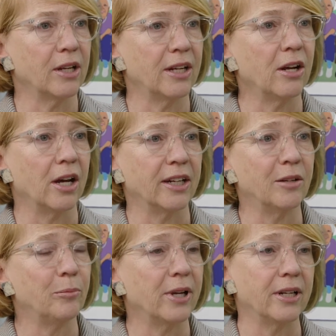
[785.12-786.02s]
and, and on
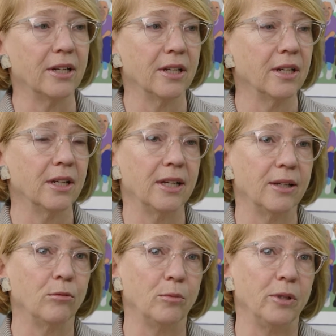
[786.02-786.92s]
it, but
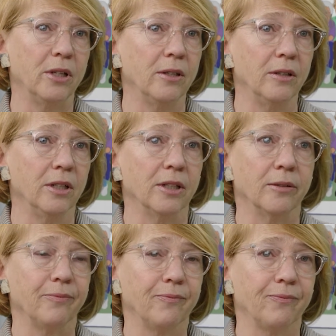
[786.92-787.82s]
it would be you
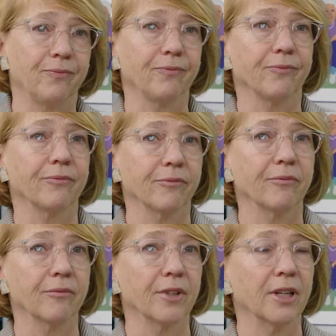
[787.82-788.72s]
know
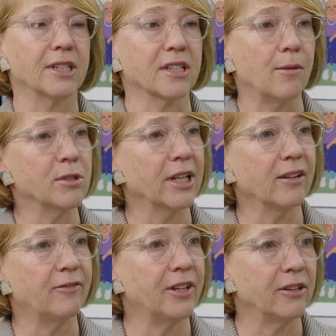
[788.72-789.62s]
it's almost
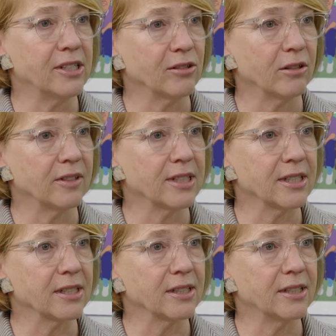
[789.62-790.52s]
like a ferry
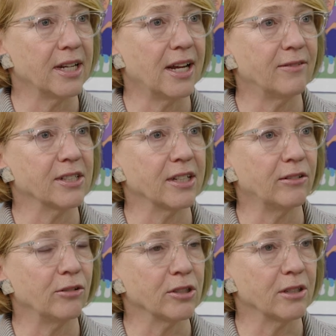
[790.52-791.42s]
service to have a
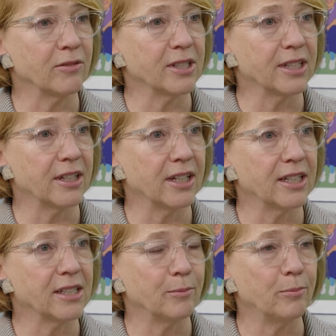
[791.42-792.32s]
skilled nursing
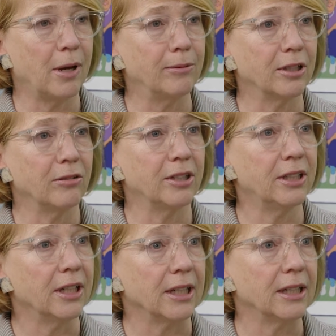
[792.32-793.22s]
facility. It's a public
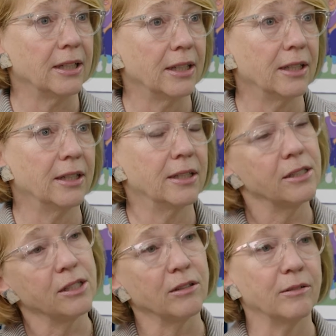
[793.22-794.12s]
utility. Mm-hmm.
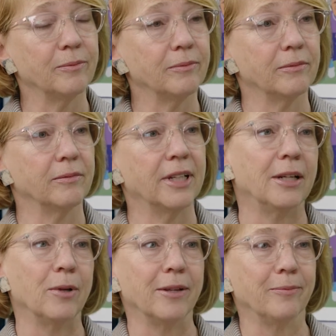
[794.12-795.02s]
So
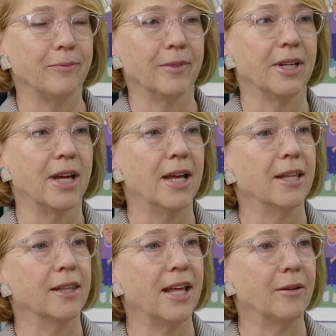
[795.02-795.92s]
anyway. Right.
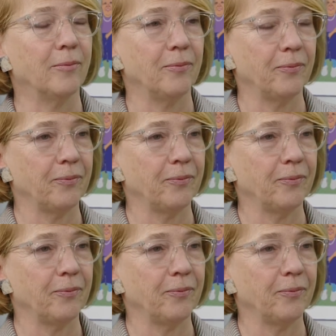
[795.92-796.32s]
And this, that, in,